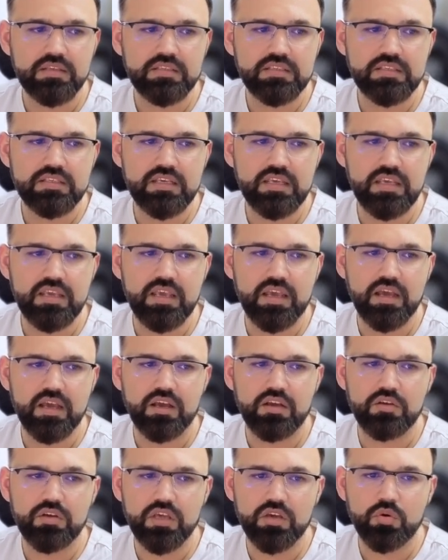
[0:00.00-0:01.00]
see a
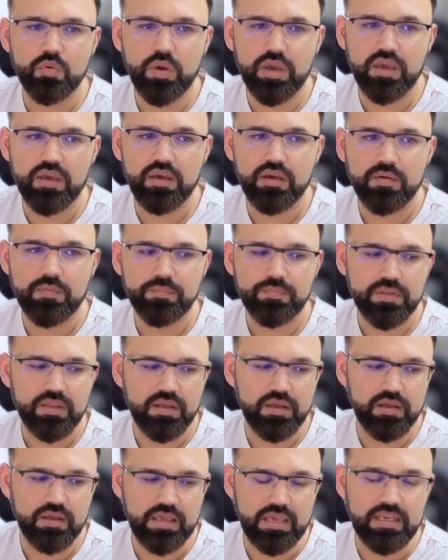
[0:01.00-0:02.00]
quick
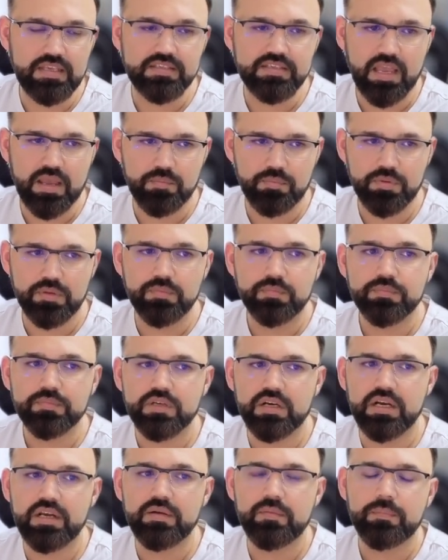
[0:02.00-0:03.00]
example,
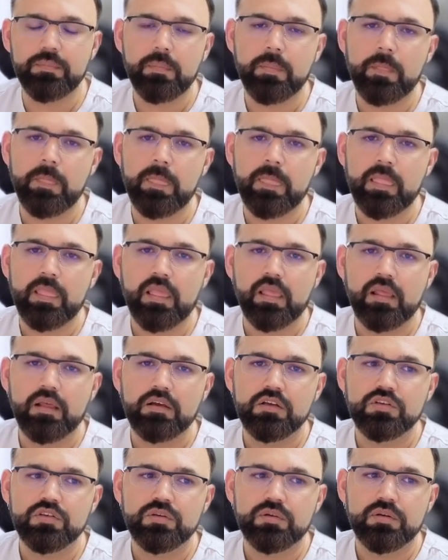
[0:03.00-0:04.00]
right?
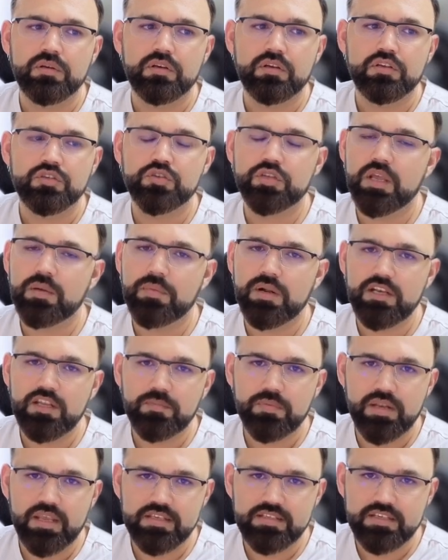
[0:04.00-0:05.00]
So there are
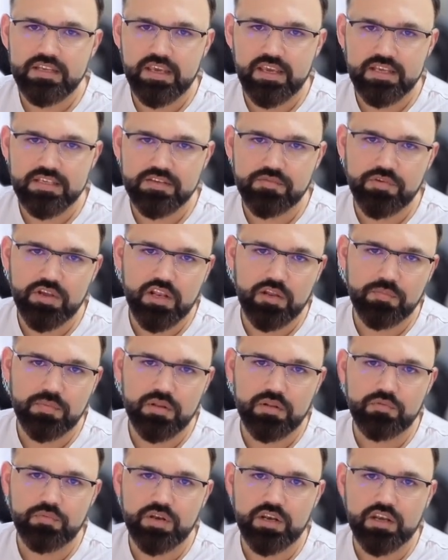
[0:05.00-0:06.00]
multiple SDKs available
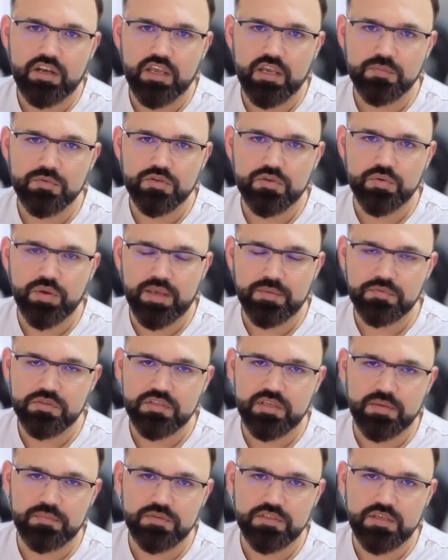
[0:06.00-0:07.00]
when it comes to
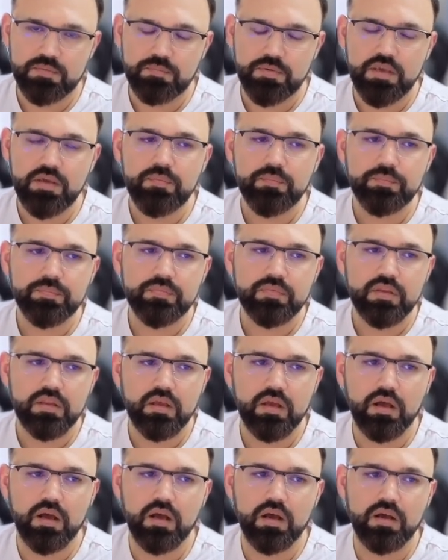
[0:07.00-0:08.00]
MCP.
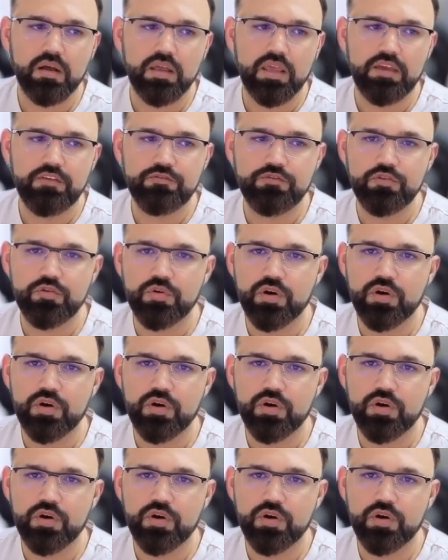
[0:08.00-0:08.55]
If you